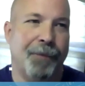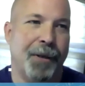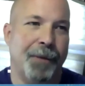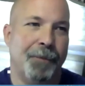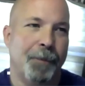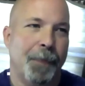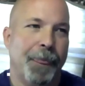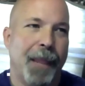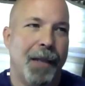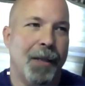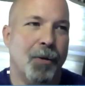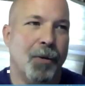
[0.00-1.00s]
And
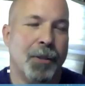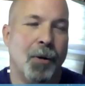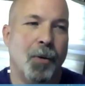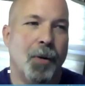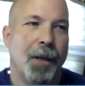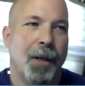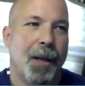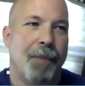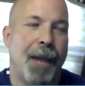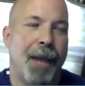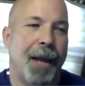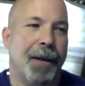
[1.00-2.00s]
you know, so
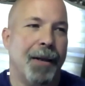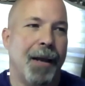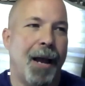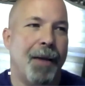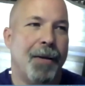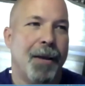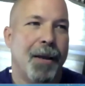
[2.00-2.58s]
man, uh,